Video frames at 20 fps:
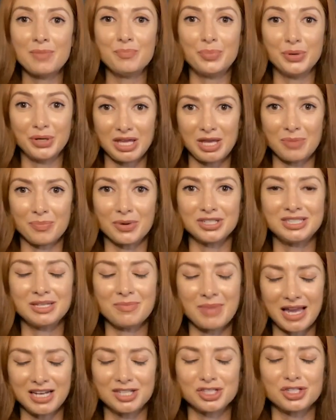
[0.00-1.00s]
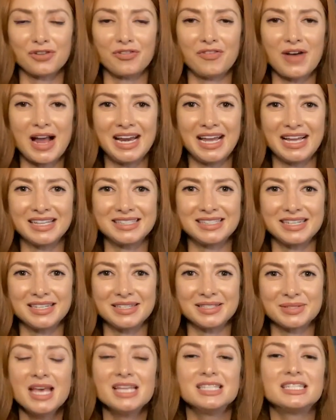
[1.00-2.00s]
bookkeeper to manage their
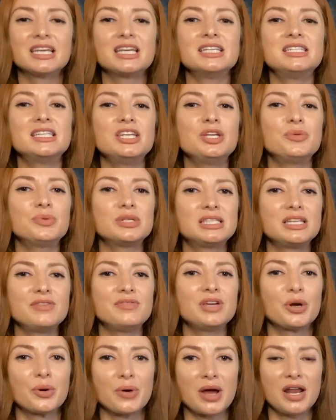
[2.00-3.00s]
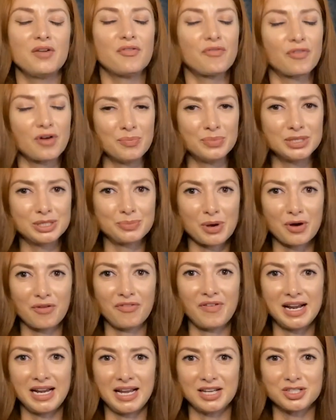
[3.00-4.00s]
finances. To continue receiving credit from Bespoke
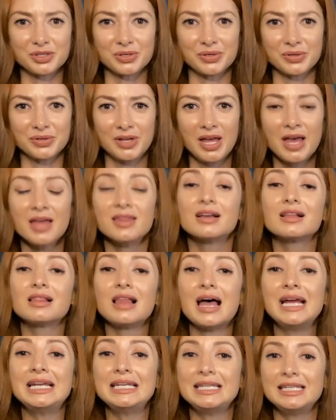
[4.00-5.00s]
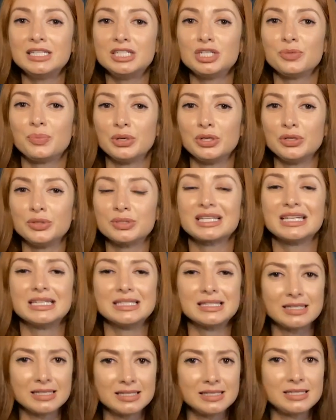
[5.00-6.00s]
Financial, the client needed to produce
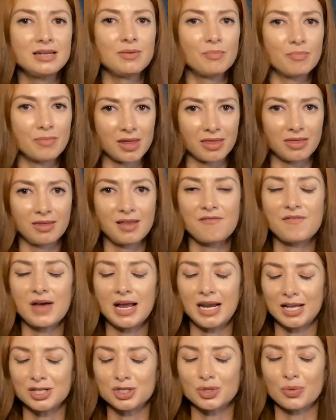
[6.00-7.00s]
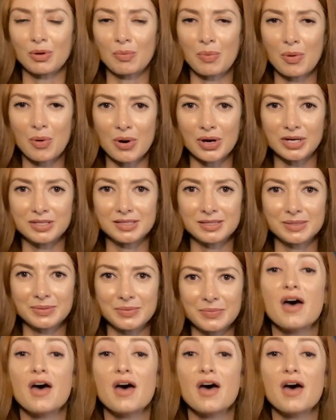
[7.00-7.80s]
consistent monthly financial reports.